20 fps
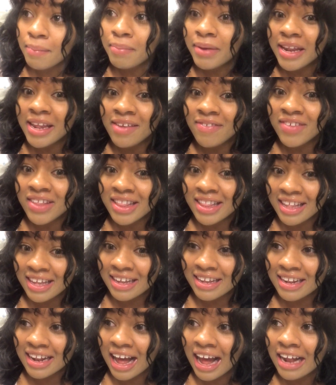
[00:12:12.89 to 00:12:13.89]
But even
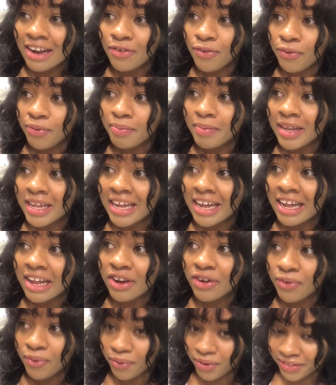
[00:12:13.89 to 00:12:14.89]
then, I normally
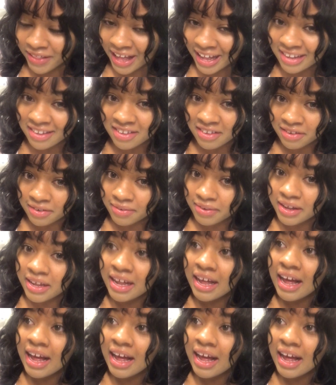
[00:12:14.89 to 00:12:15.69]
ignore that too.